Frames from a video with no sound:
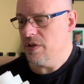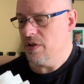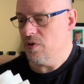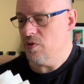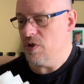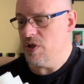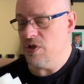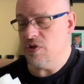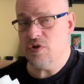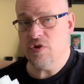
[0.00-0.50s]

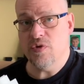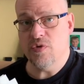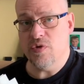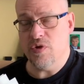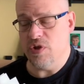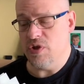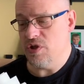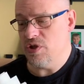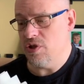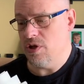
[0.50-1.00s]
Queen
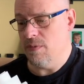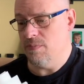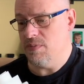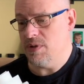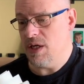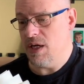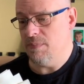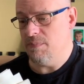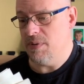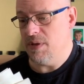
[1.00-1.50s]
Susan jumped
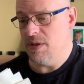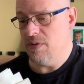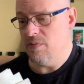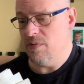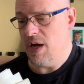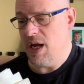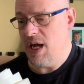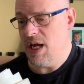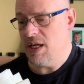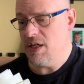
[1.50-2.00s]
up and
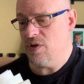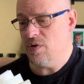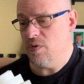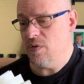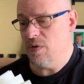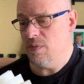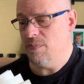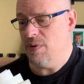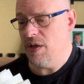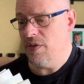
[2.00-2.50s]
ran to
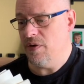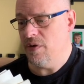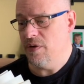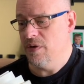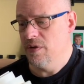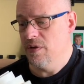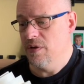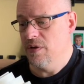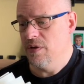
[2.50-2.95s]
her brother.